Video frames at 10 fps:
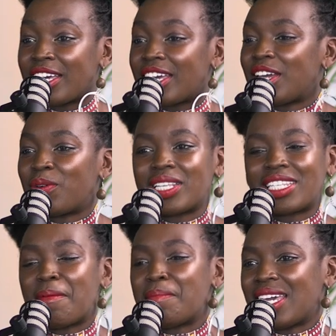Well, it
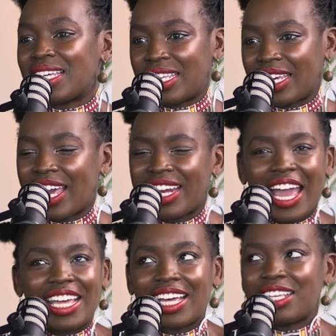was amazing. And
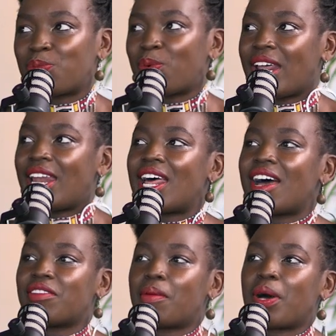uh, that's what I
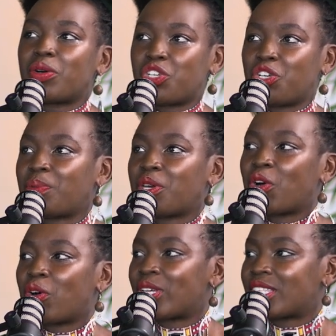love about you
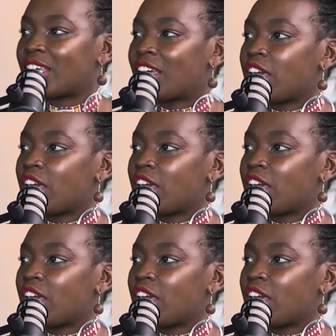because